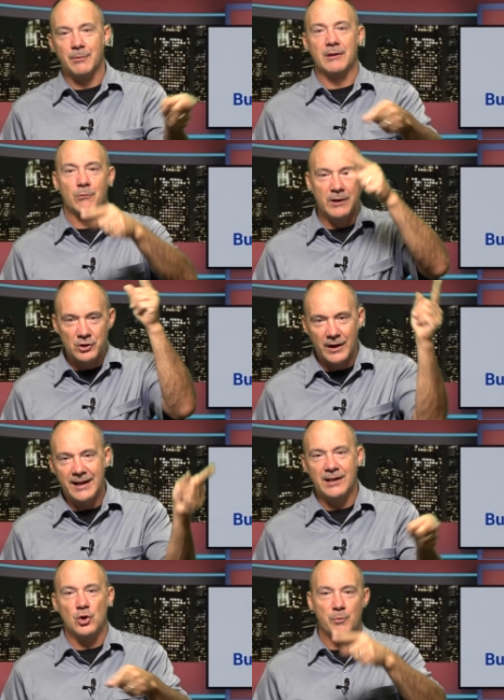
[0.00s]
re
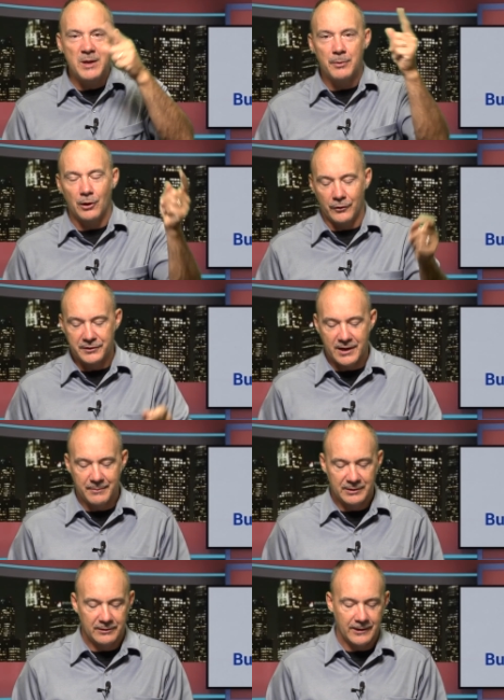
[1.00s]
retraining new people all the
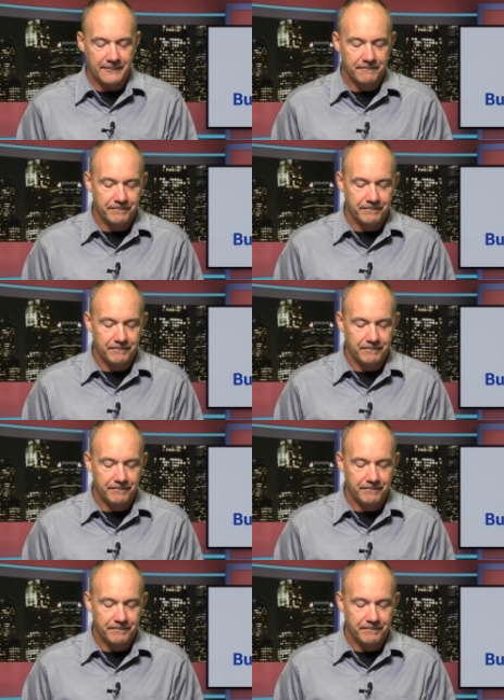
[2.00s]
time, clearly.